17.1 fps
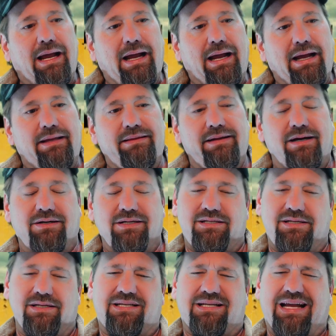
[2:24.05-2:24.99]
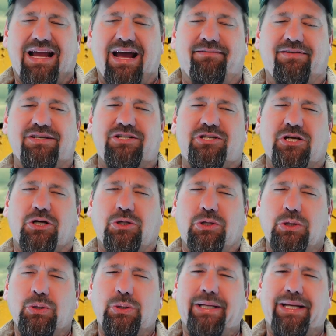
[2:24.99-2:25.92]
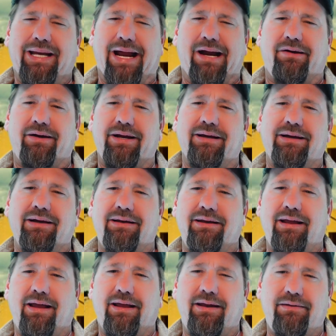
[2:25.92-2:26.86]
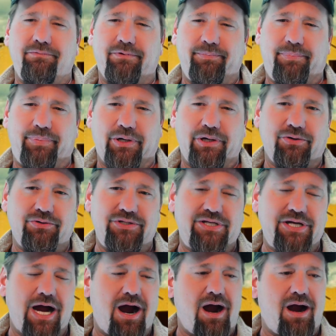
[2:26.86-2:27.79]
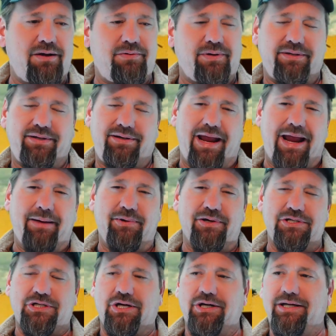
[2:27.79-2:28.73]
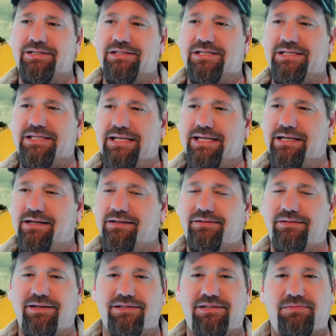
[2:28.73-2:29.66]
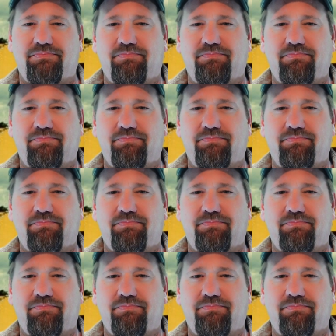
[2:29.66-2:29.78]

And there was this kind of a secluded area in Roberto's yard where the neighbors couldn't see under this